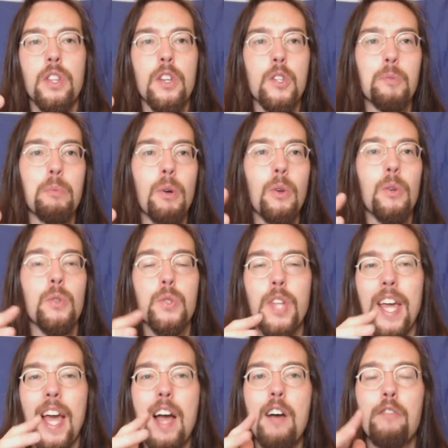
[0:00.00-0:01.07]
to these polls.
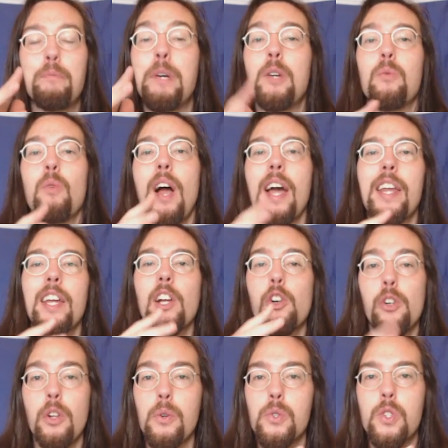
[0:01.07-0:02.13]
They have been riding
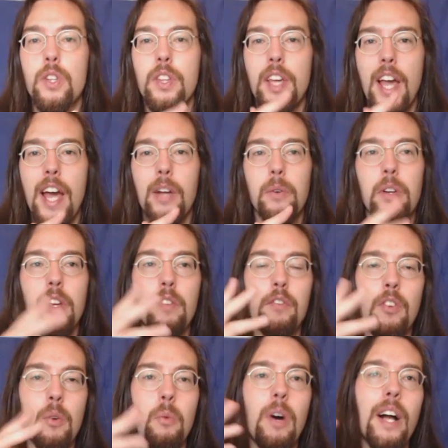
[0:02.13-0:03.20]
close to the aggregate
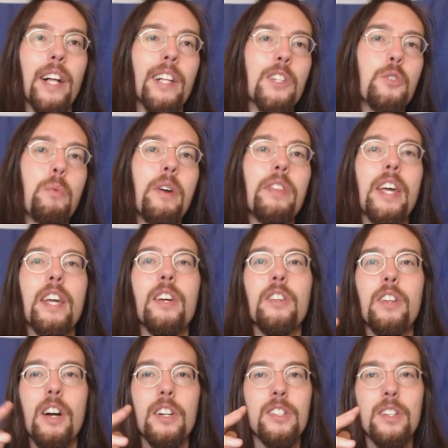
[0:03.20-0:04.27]
for a while. It's when they
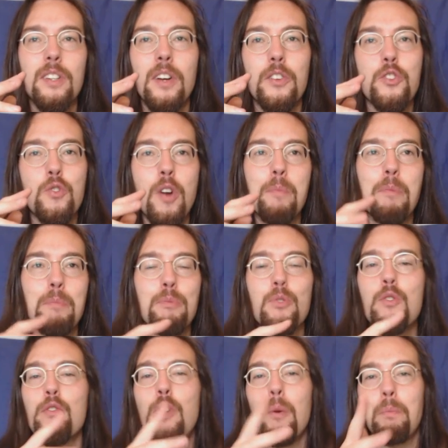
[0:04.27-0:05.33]
conduct a Trump
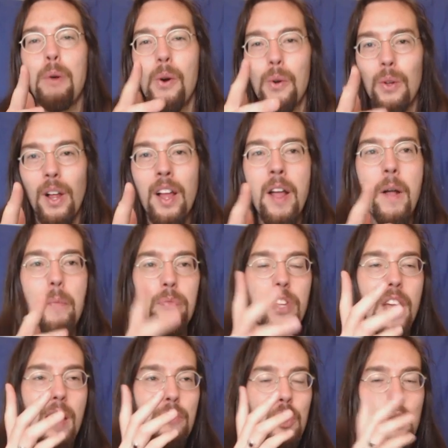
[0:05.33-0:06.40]
approval poll that
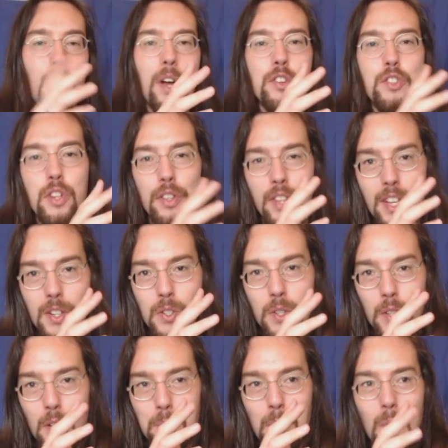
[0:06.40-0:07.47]
you have to question things a
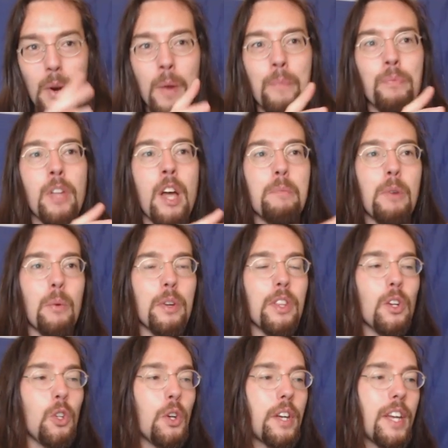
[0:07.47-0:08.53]
little more. But when
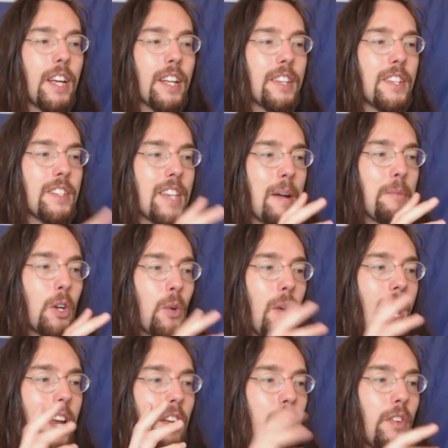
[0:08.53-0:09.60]
they're looking at the
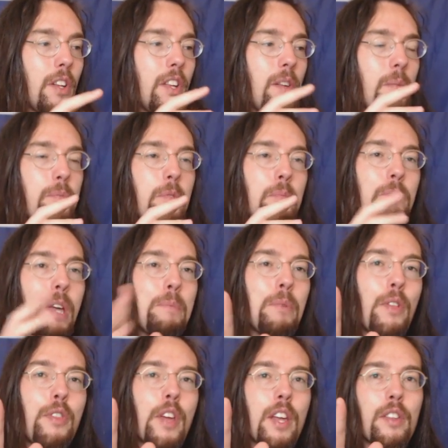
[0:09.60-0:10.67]
Democratic field,
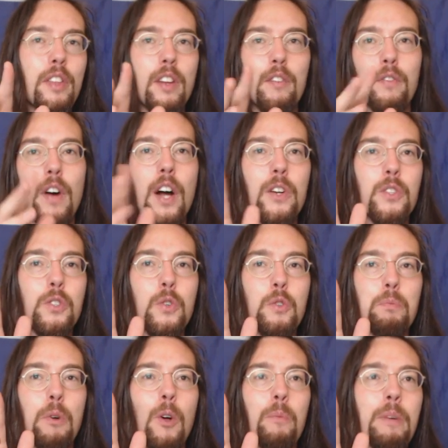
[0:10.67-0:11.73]
people think that a Fox
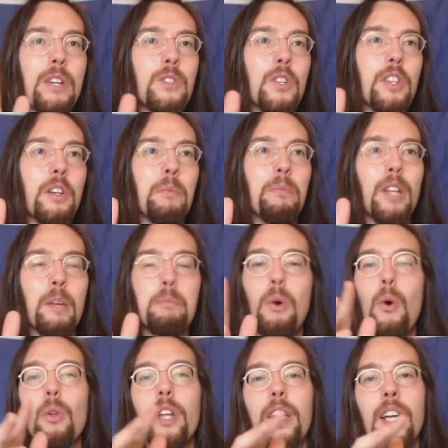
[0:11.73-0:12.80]
News poll means that they're like
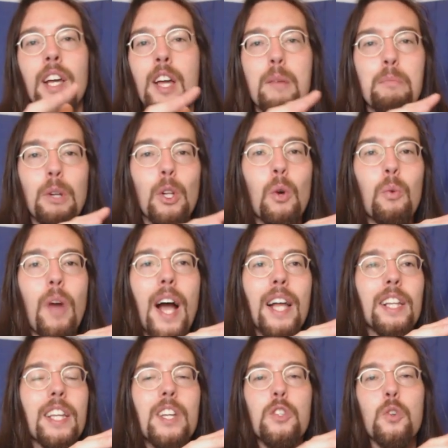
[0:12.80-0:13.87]
polling Bill
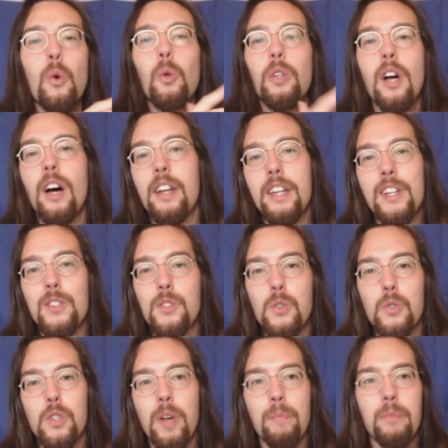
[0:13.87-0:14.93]
O'Reilly's old audience
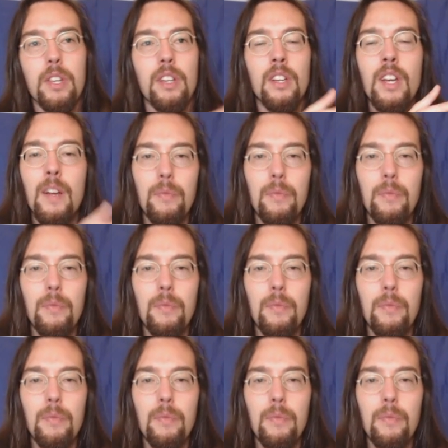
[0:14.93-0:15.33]
or something.